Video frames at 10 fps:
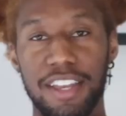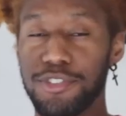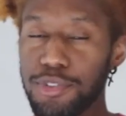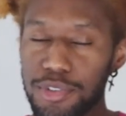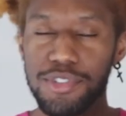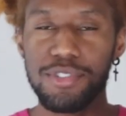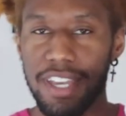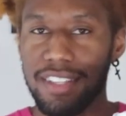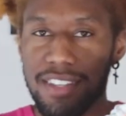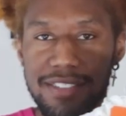As soon as you
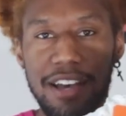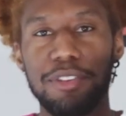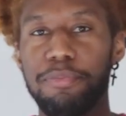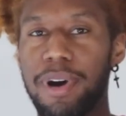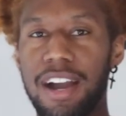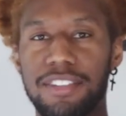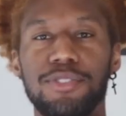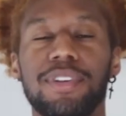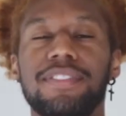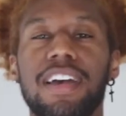take these out the box,
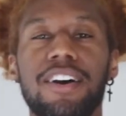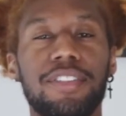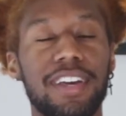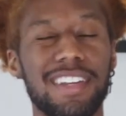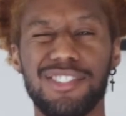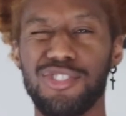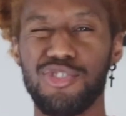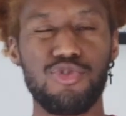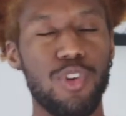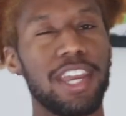you can tell that it's
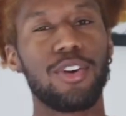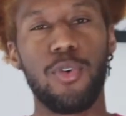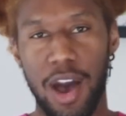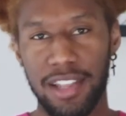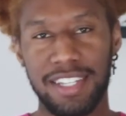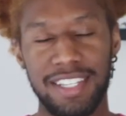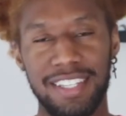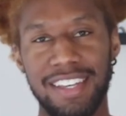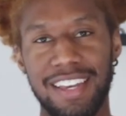great quality.